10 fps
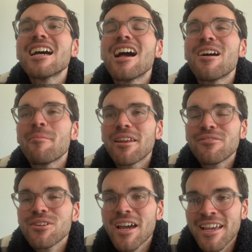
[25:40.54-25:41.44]
I love
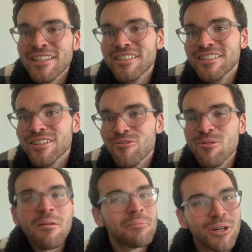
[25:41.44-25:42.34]
you guys.
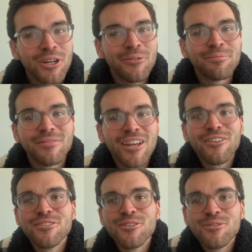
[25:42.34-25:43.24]
Remember, it all
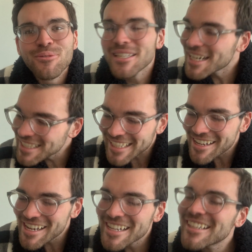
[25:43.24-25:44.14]
starts with an
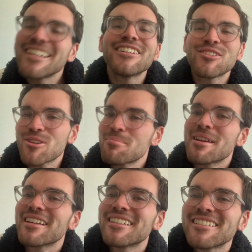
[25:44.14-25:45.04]
idea. Dream
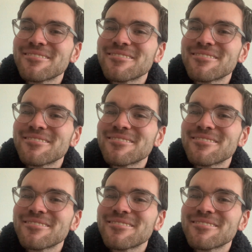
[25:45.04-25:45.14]
big.